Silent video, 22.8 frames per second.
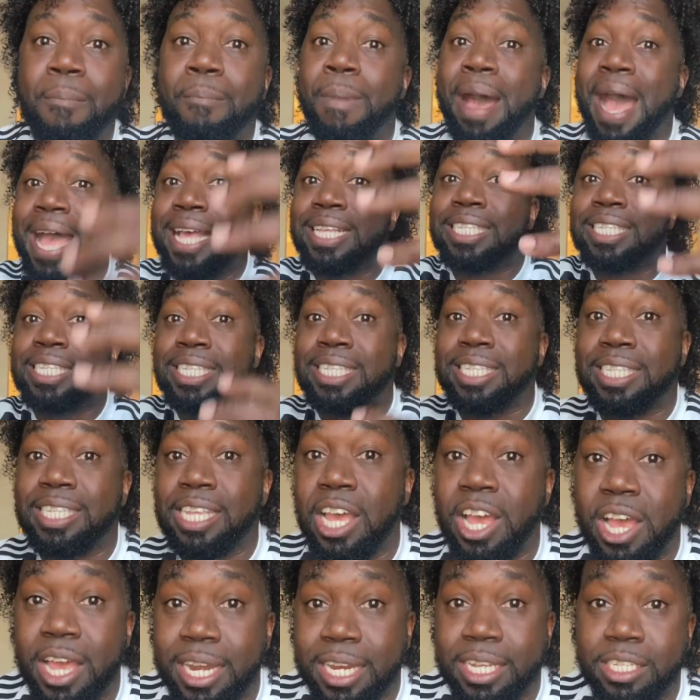My
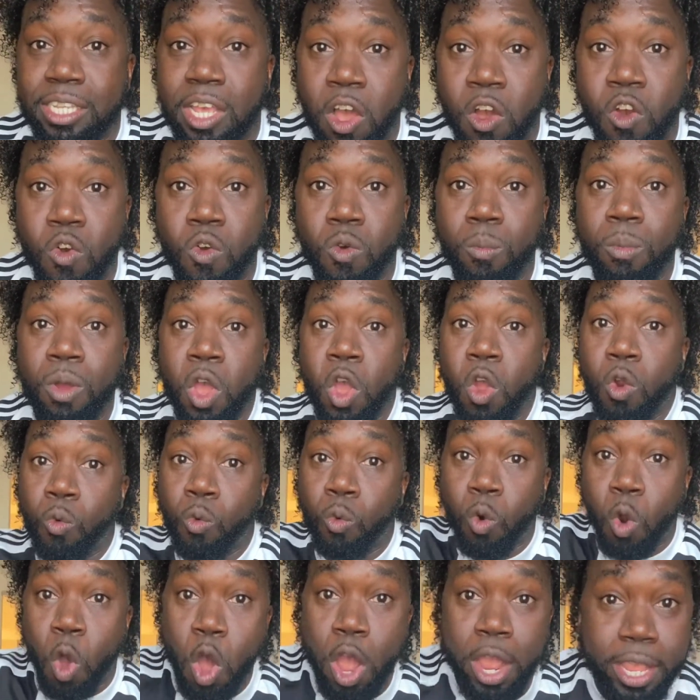son is home.
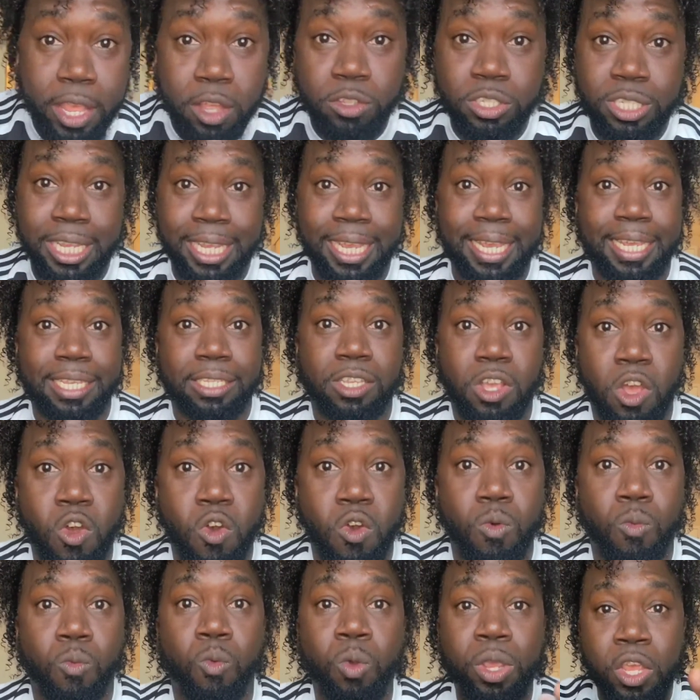Royalty is
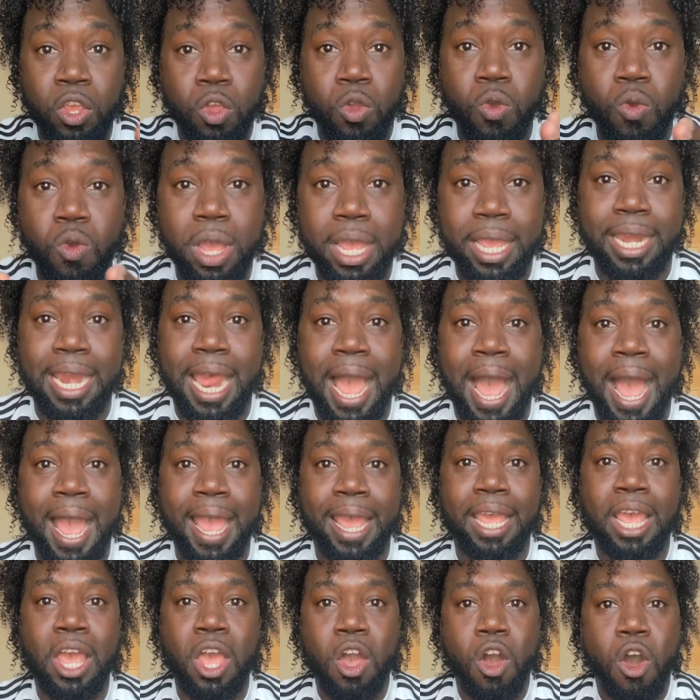home. You and
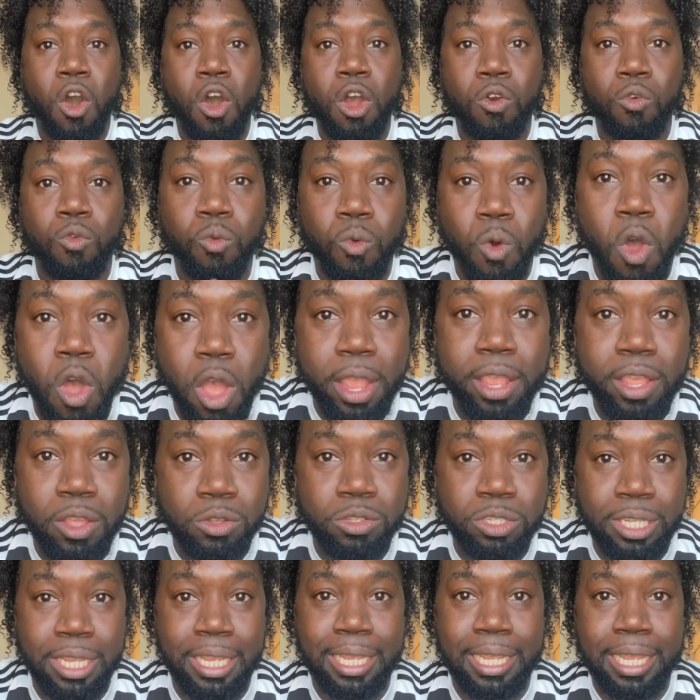I are
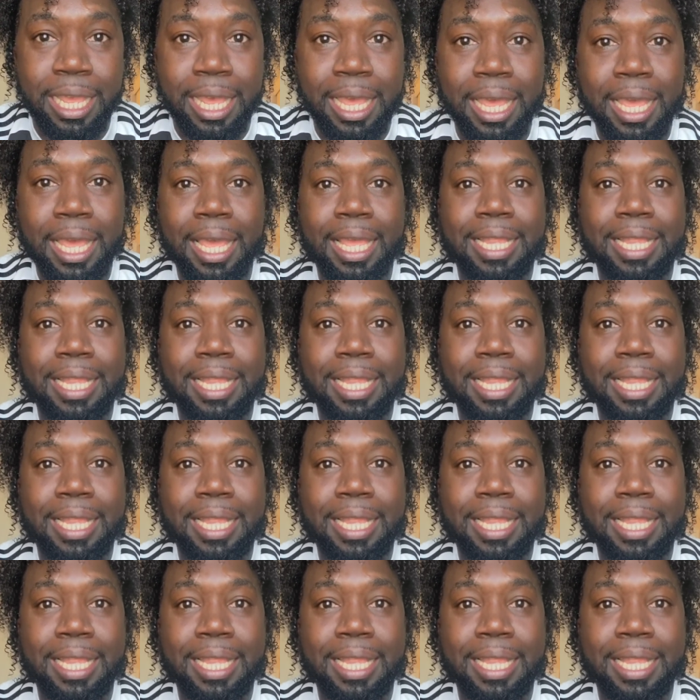royalty.